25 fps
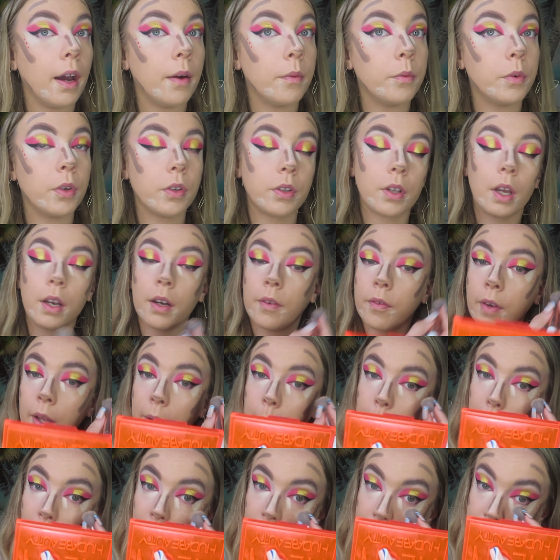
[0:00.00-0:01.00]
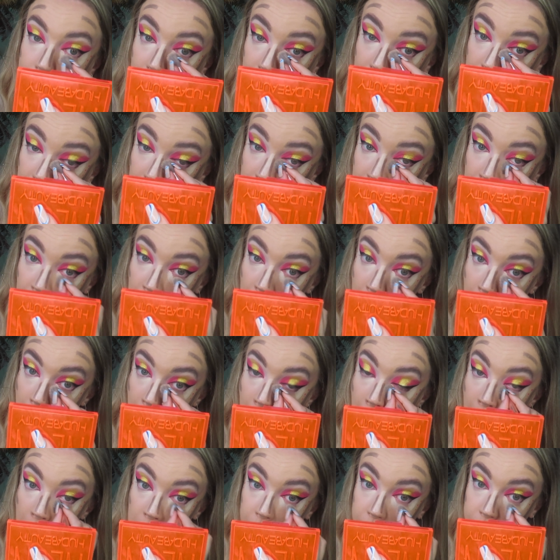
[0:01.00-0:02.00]
I'm just kind of like patting that in.
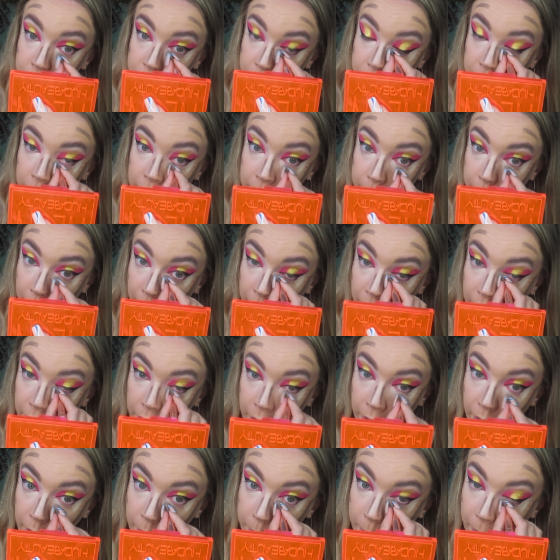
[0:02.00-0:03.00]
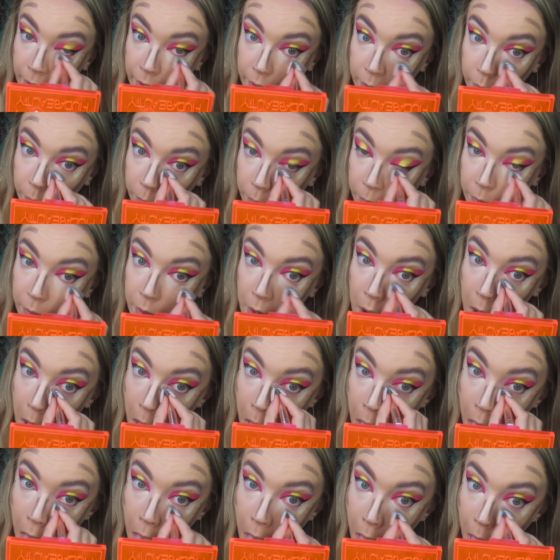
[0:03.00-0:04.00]
Doesn't really matter about
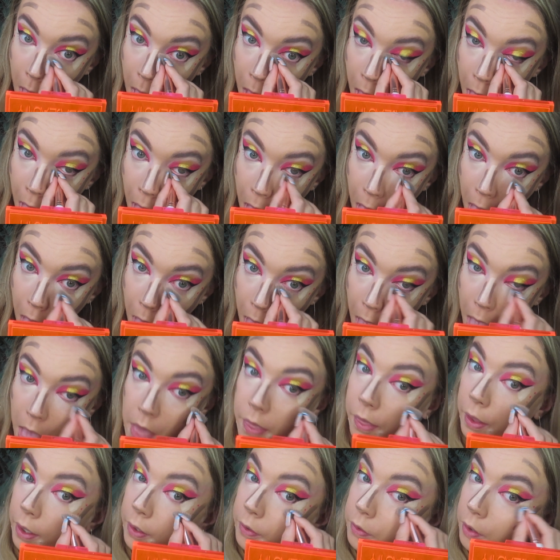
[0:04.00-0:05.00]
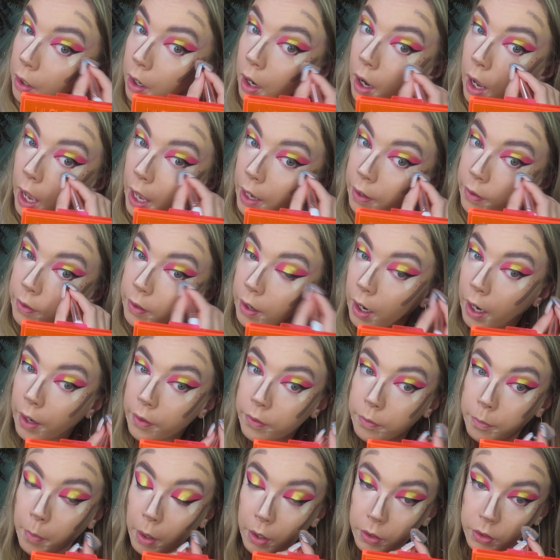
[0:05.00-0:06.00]
this end as
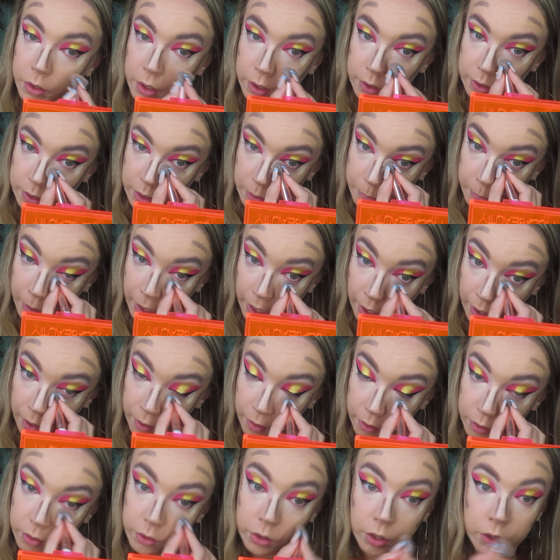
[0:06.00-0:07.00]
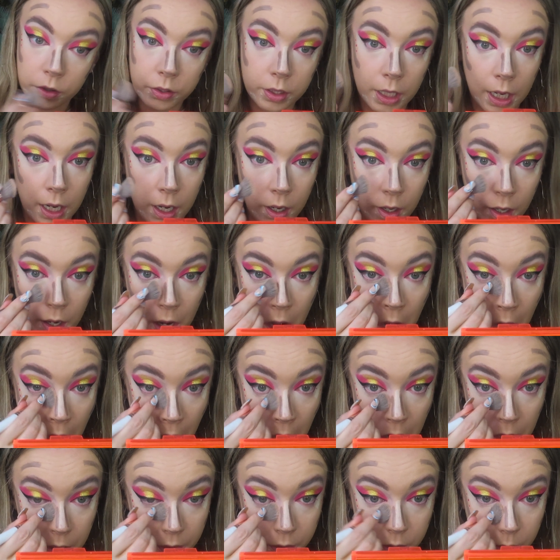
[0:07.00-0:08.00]
much as the bit just here
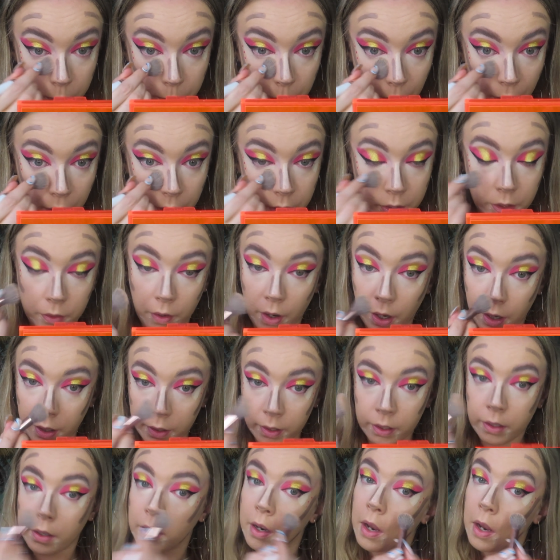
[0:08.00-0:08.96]
to brighten your eye.